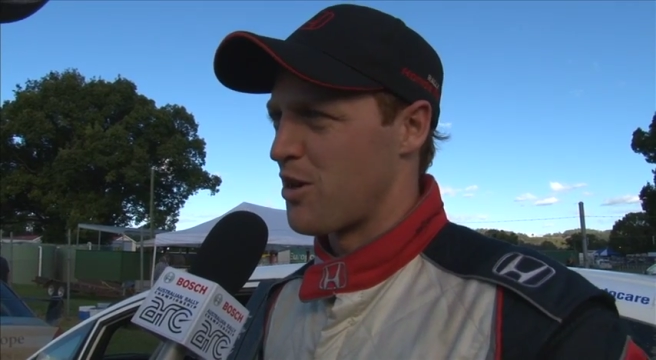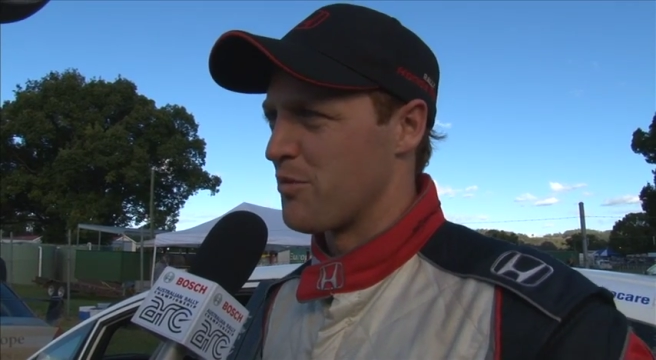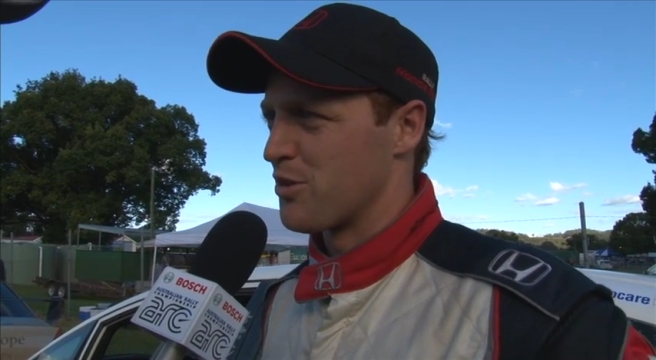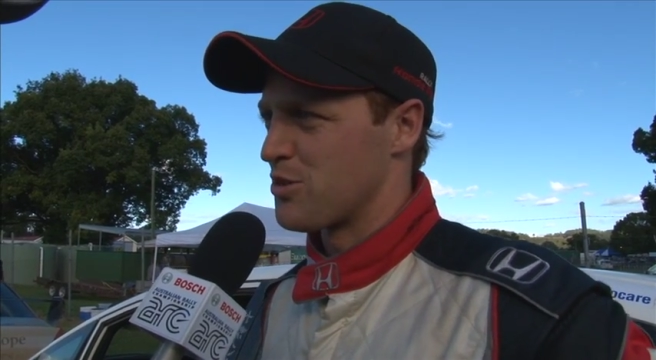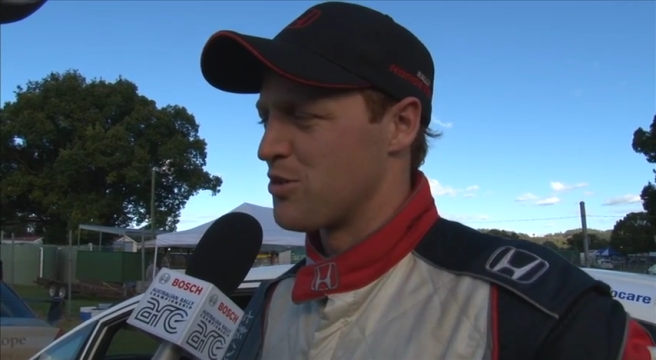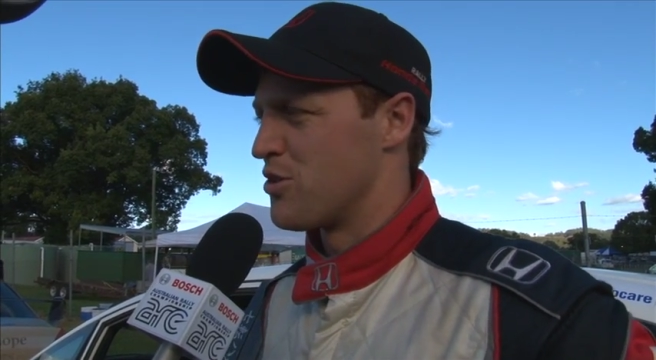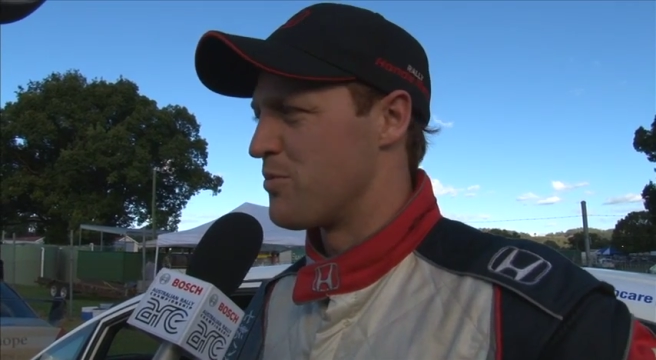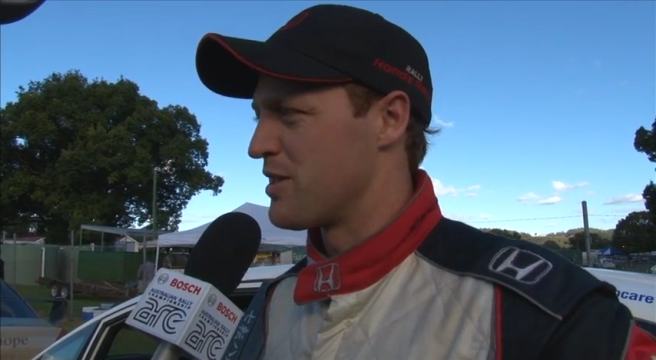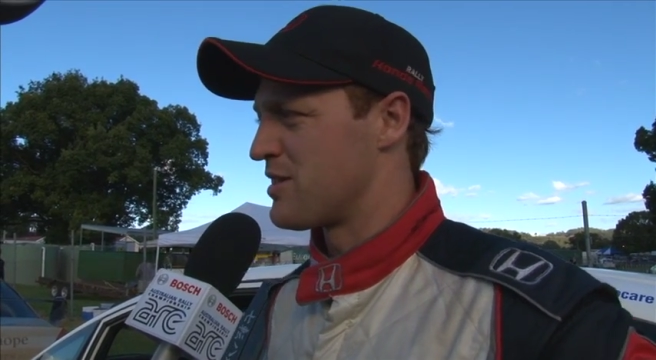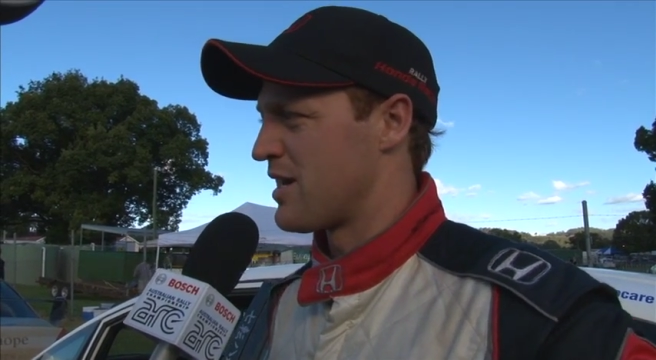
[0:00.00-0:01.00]
I'm not sure,
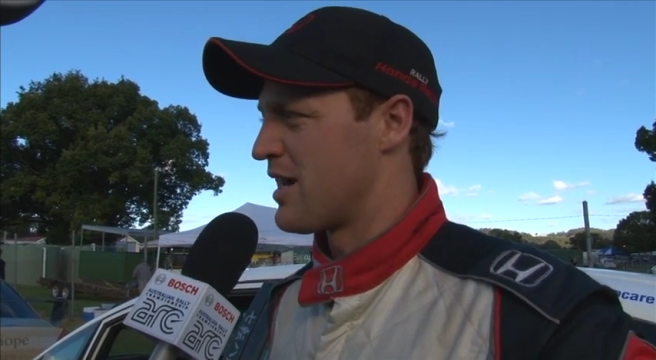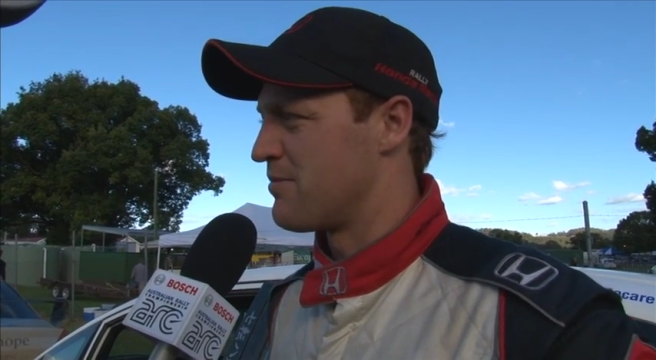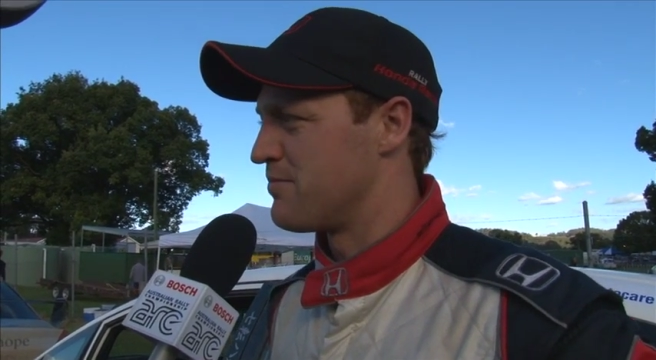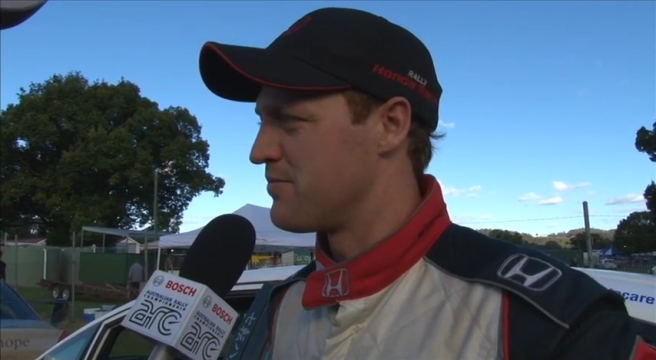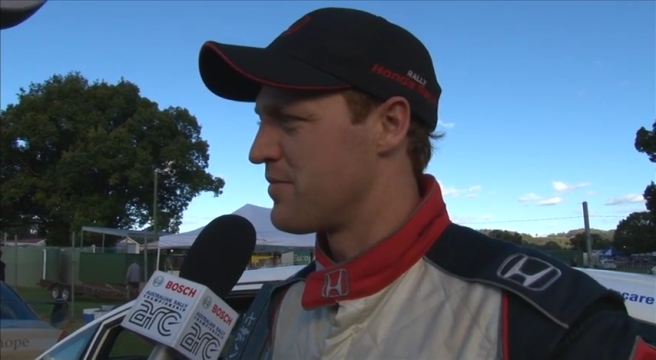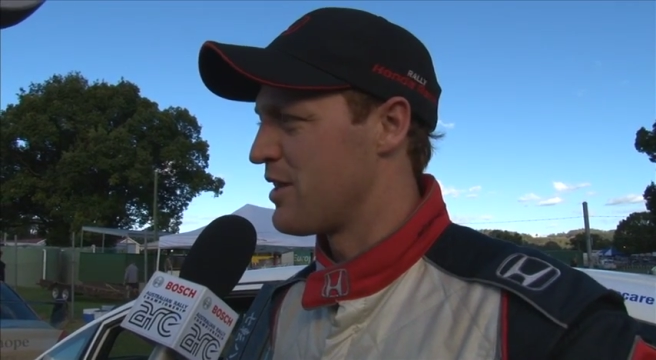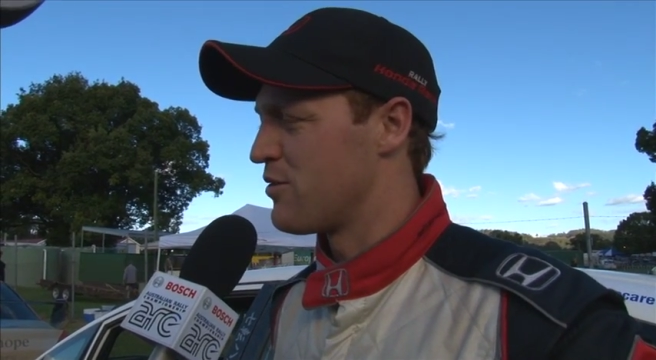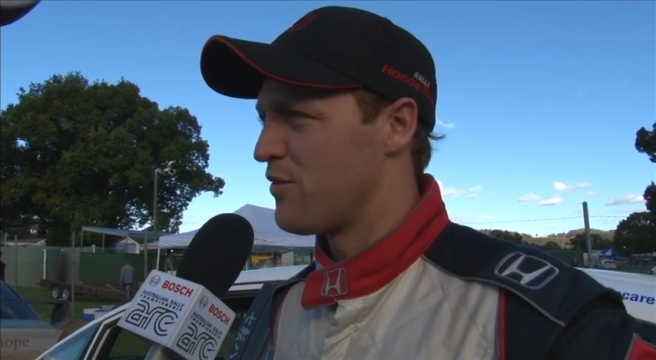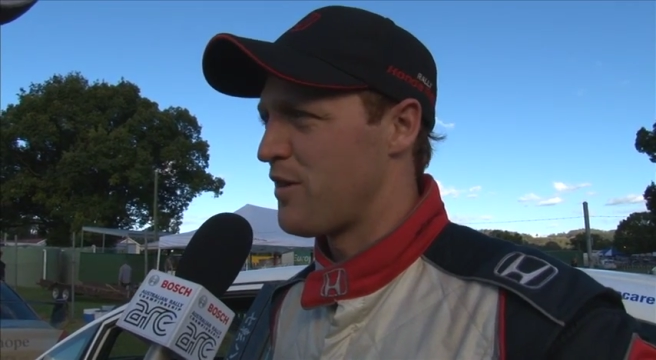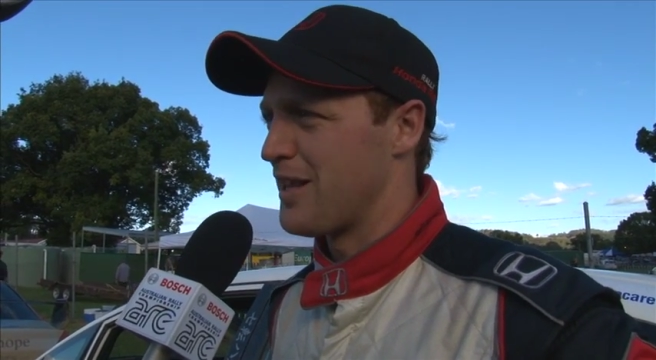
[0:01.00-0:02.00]
but it
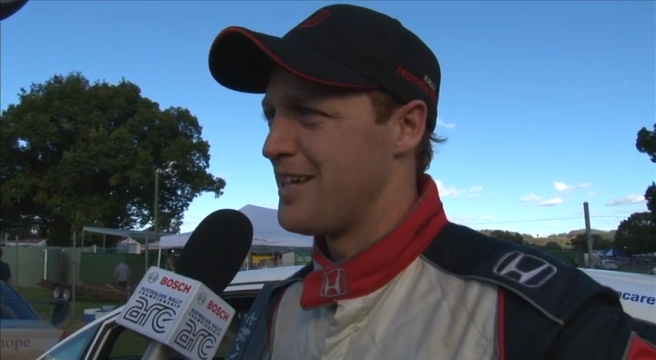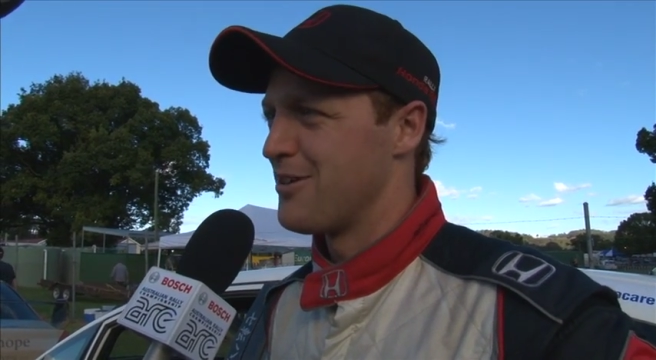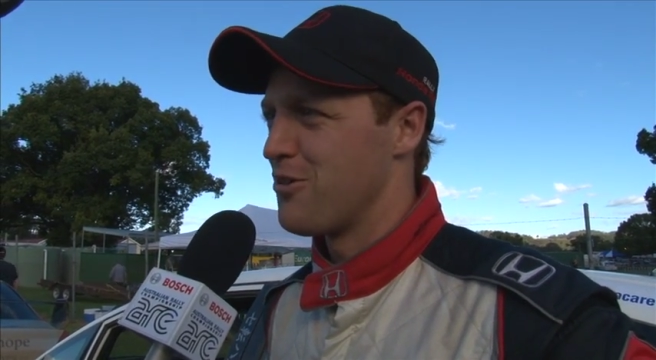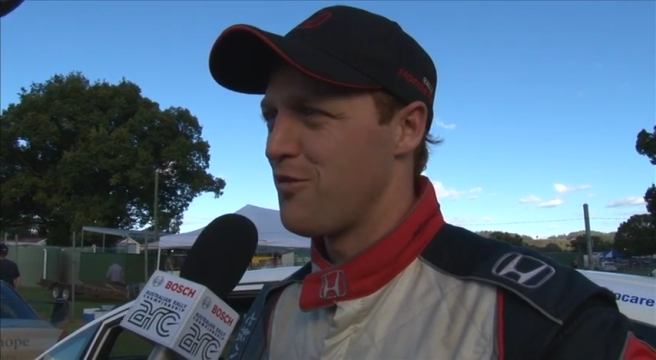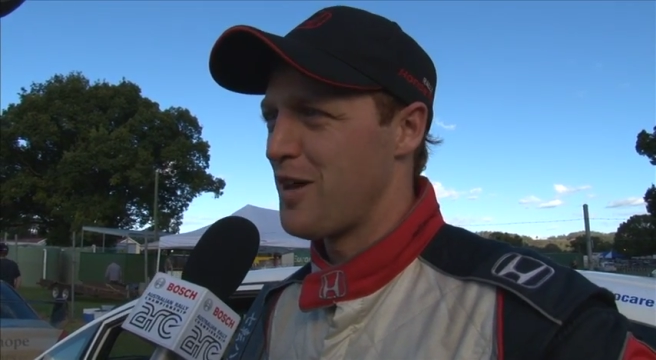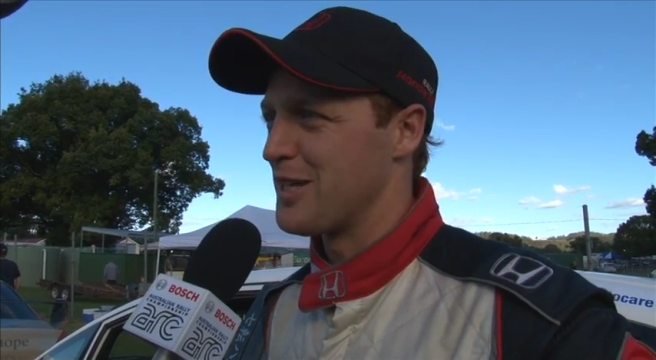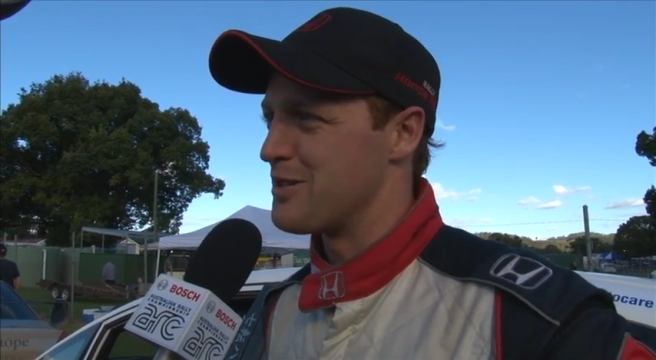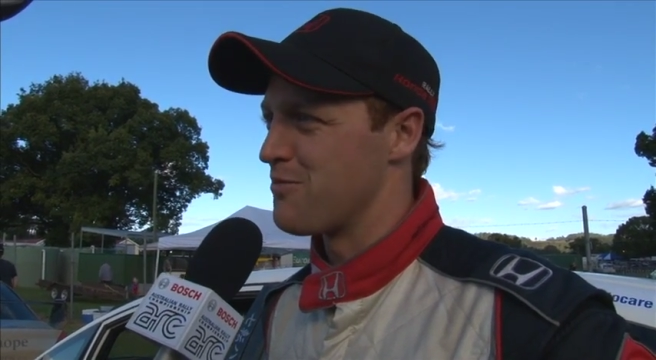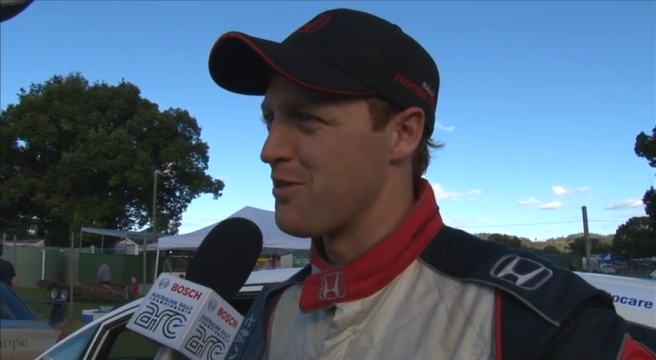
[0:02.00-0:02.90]
all fell into